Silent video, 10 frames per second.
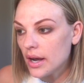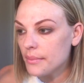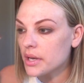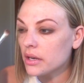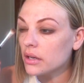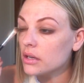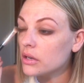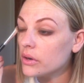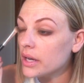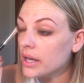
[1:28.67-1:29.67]
I'm gonna
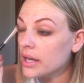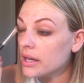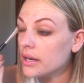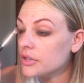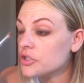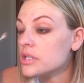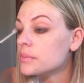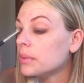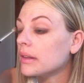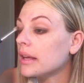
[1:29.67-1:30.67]
go ahead and
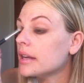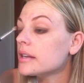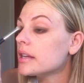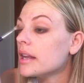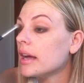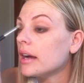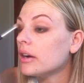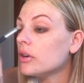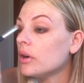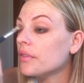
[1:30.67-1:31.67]
just blend it
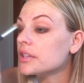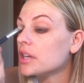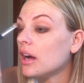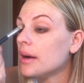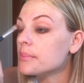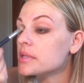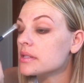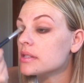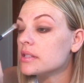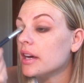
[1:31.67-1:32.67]
out on the tops
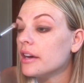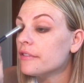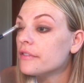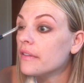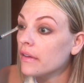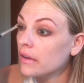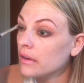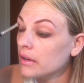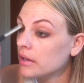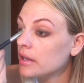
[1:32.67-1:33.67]
and stuff.
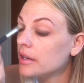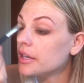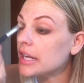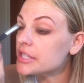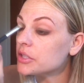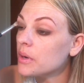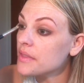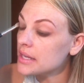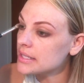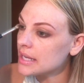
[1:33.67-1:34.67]
And I still
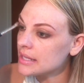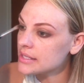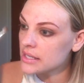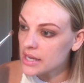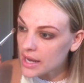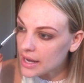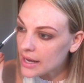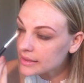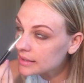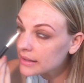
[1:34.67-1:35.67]
want the intensity
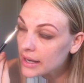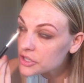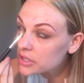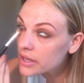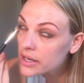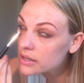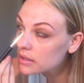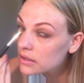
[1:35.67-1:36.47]
at the lash line.